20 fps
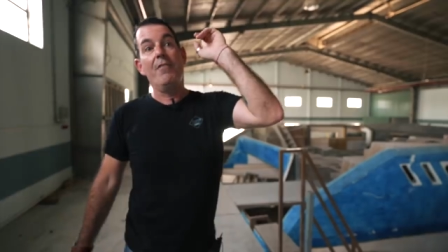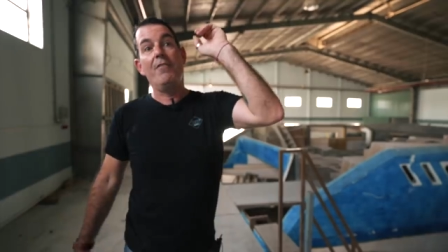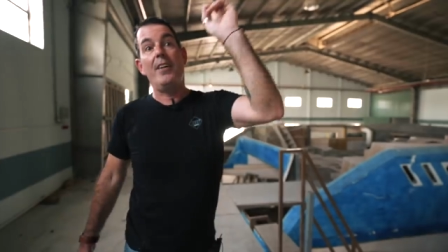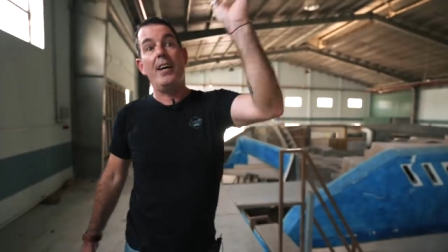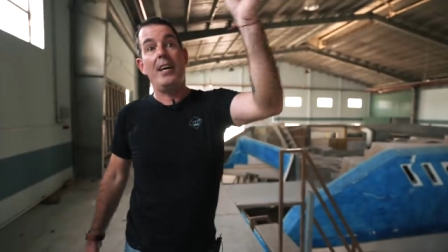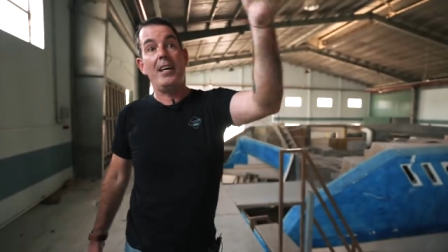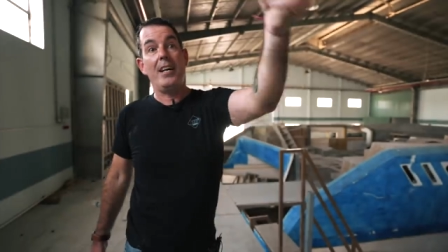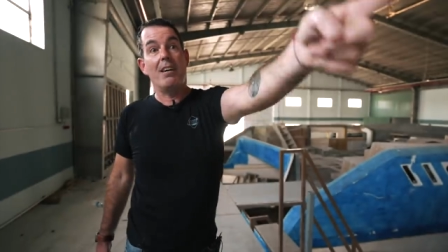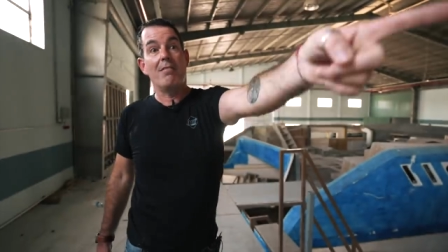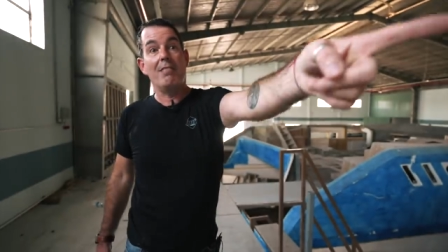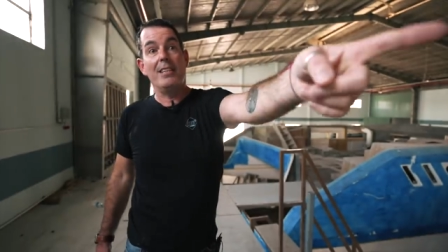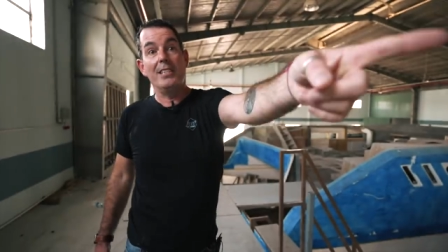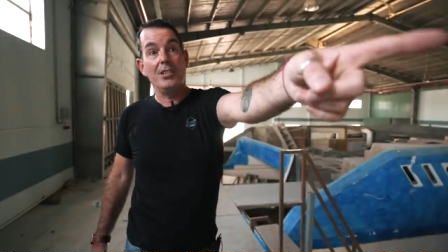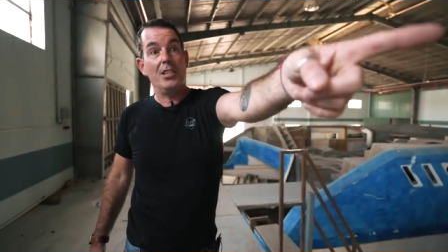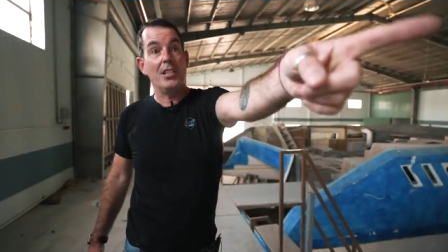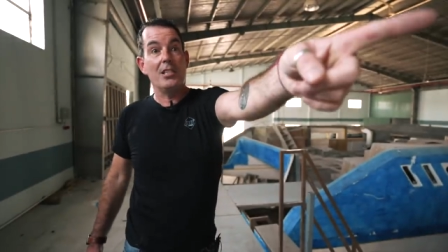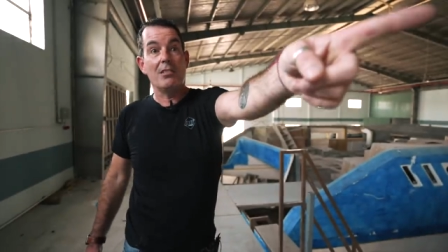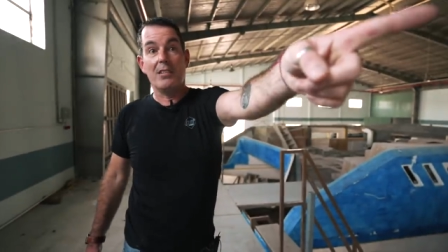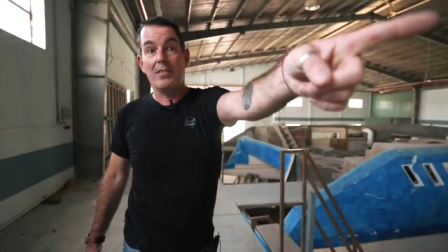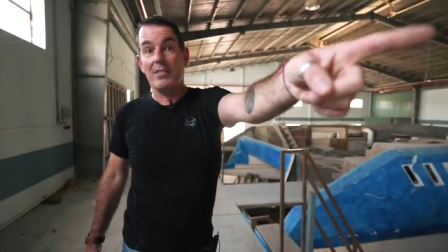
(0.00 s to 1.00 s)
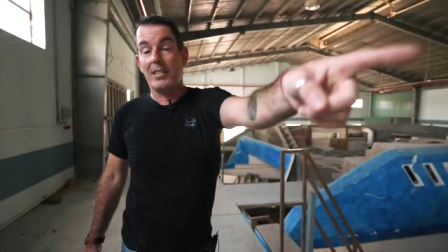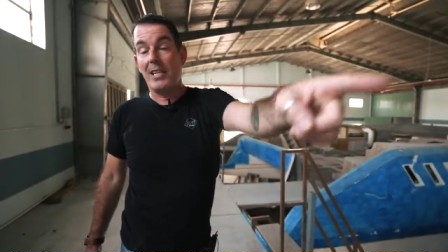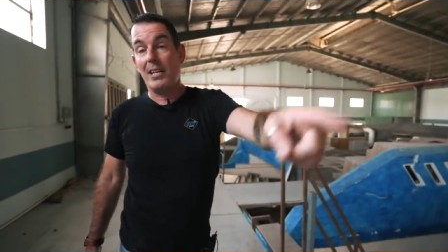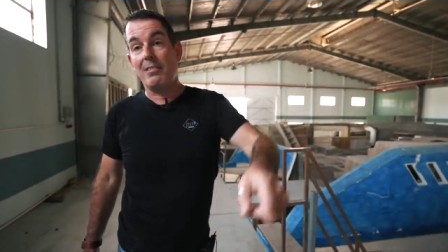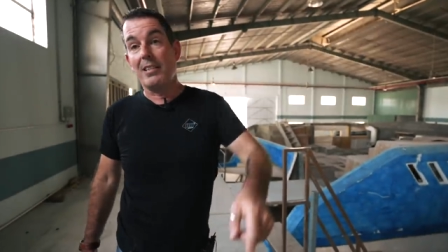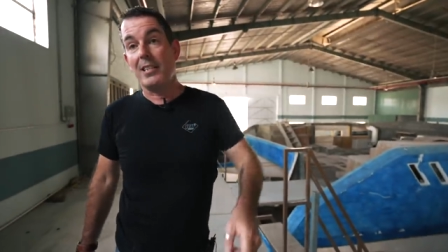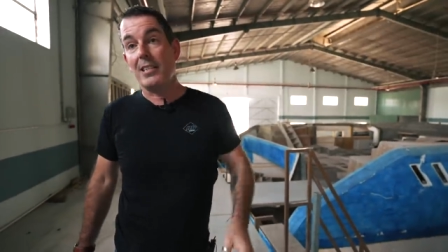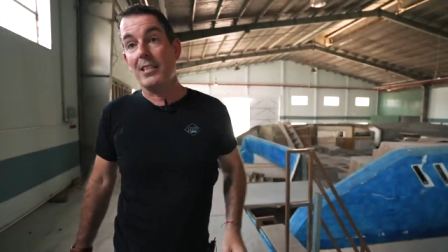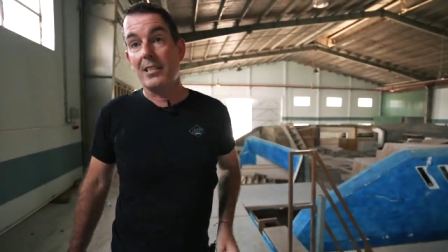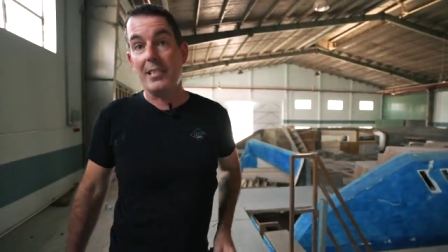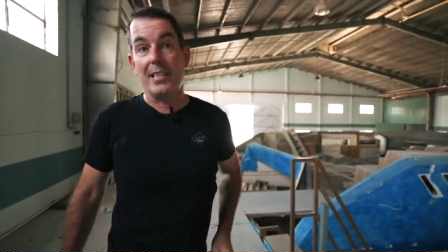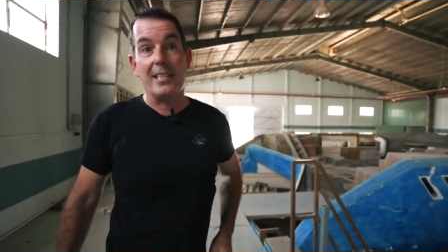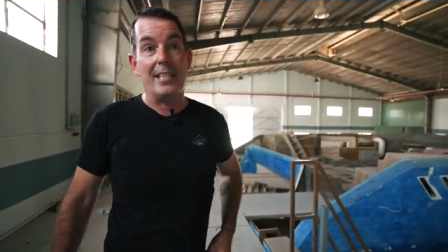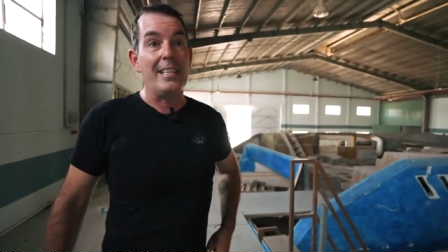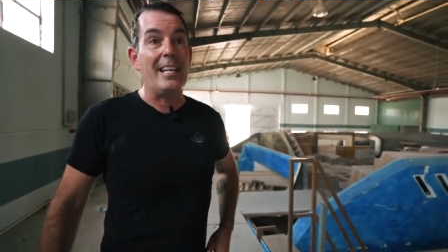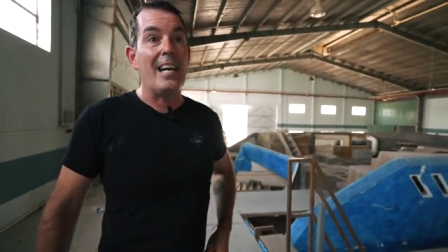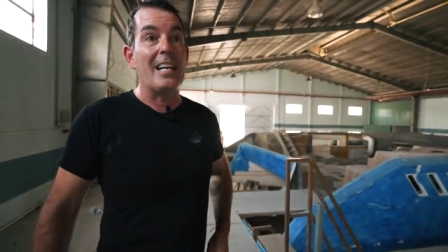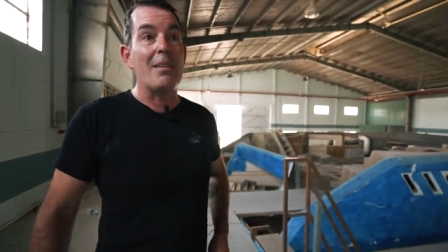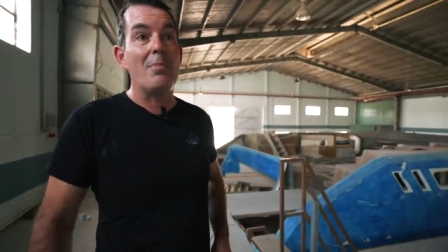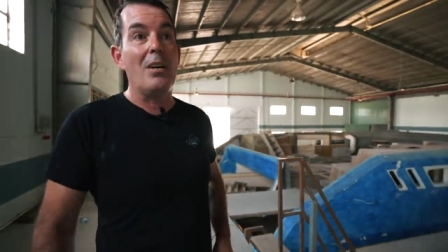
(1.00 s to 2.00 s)
In fact, our engines are over there. I can see the
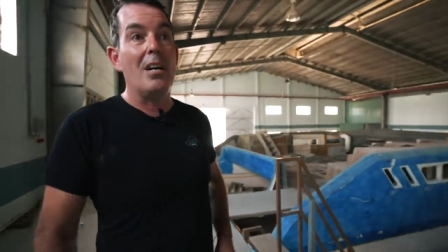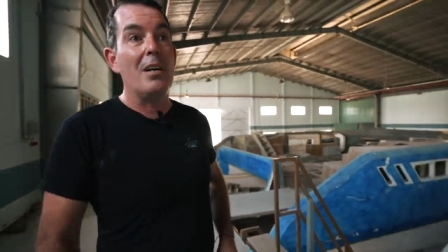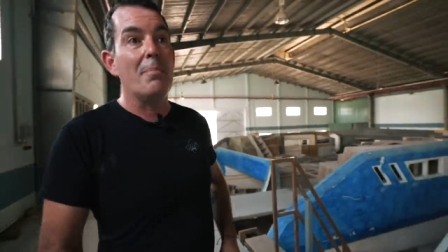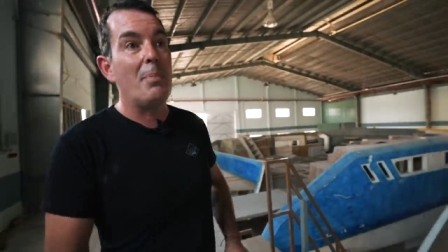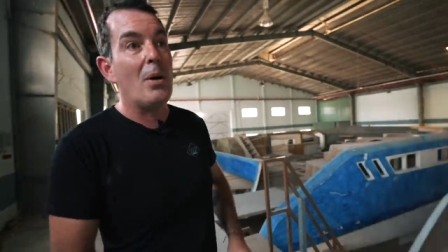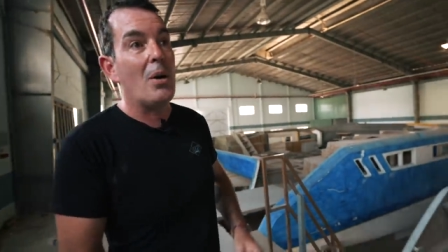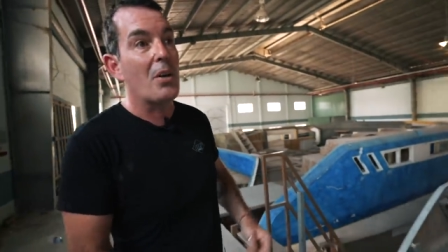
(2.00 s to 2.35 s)
Yanmar